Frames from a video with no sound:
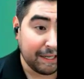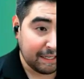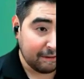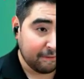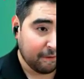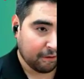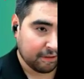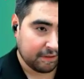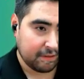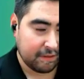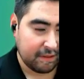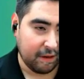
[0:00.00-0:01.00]
by
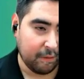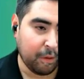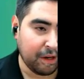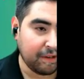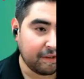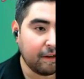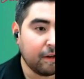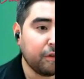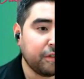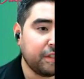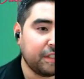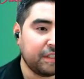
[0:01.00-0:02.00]
default, what it's going to
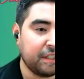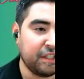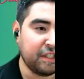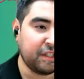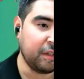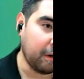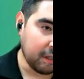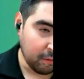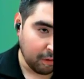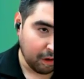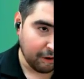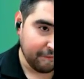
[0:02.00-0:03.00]
do is it's going to start
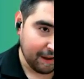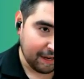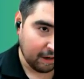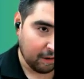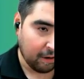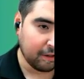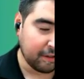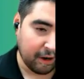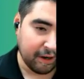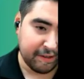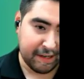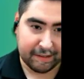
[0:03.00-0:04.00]
you off at all
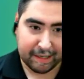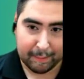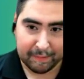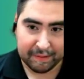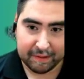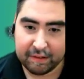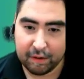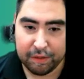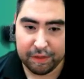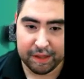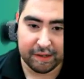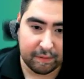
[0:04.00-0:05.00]
content types.
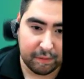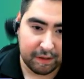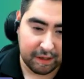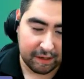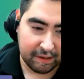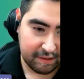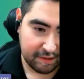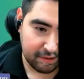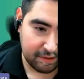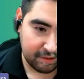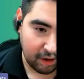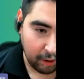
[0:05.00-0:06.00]
So this one is
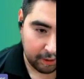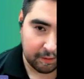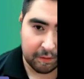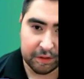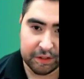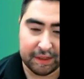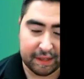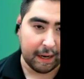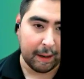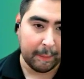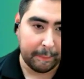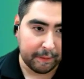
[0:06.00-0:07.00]
just articles that
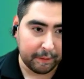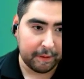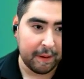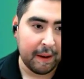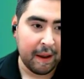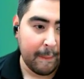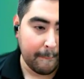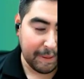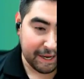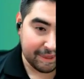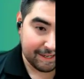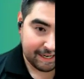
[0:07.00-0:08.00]
they upload
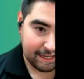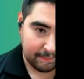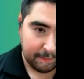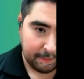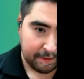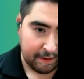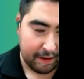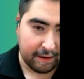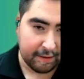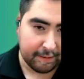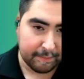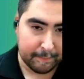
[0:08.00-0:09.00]
by the date.
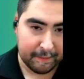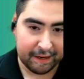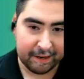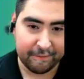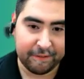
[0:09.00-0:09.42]
And